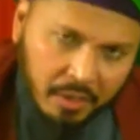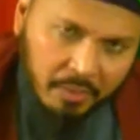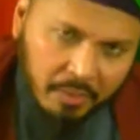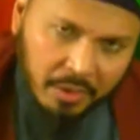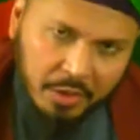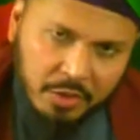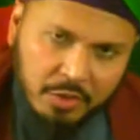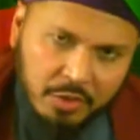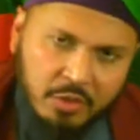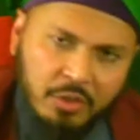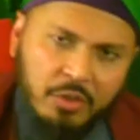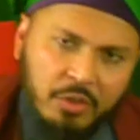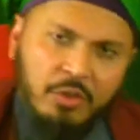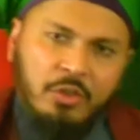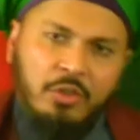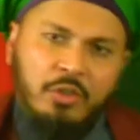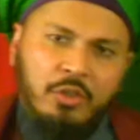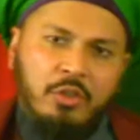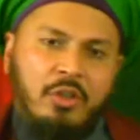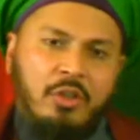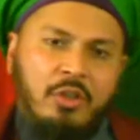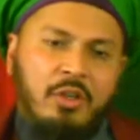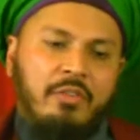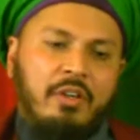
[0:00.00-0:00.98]
What should you
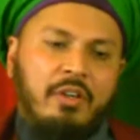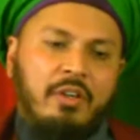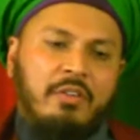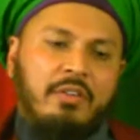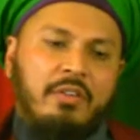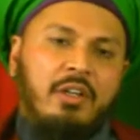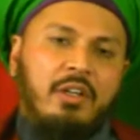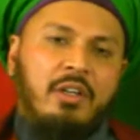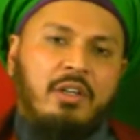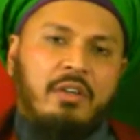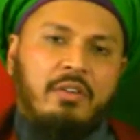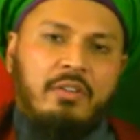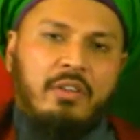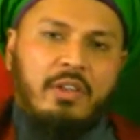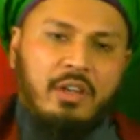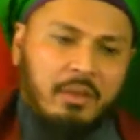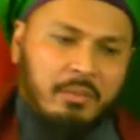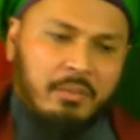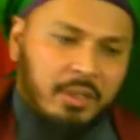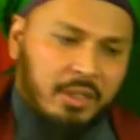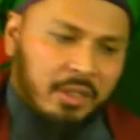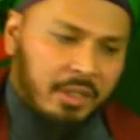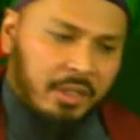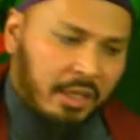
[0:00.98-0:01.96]
do if you have a lot of the
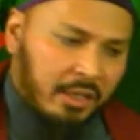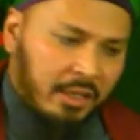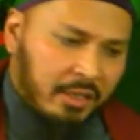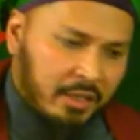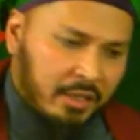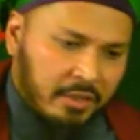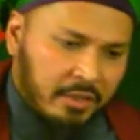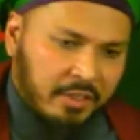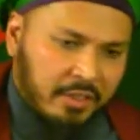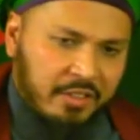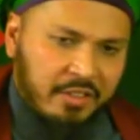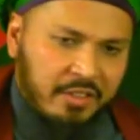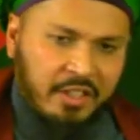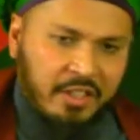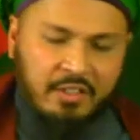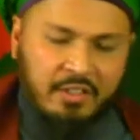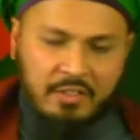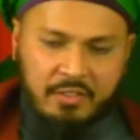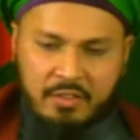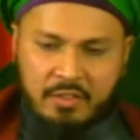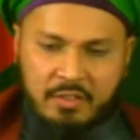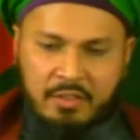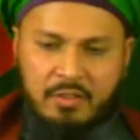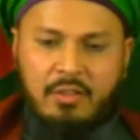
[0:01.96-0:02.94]
animal
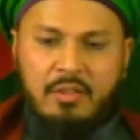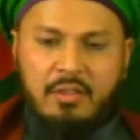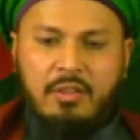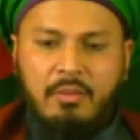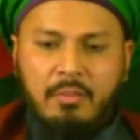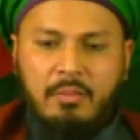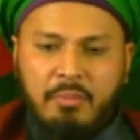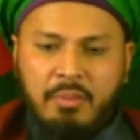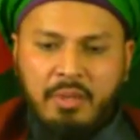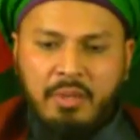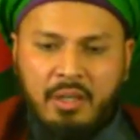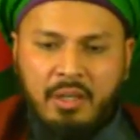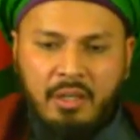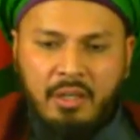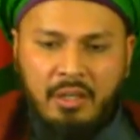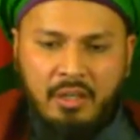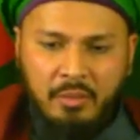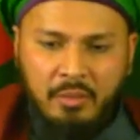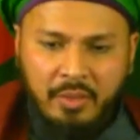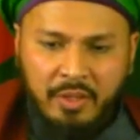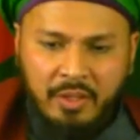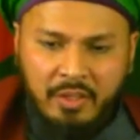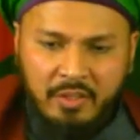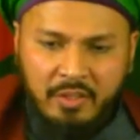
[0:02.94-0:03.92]
characteristics?
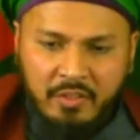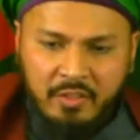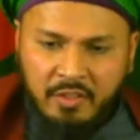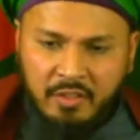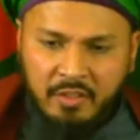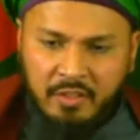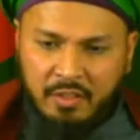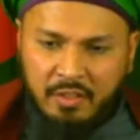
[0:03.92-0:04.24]
Be with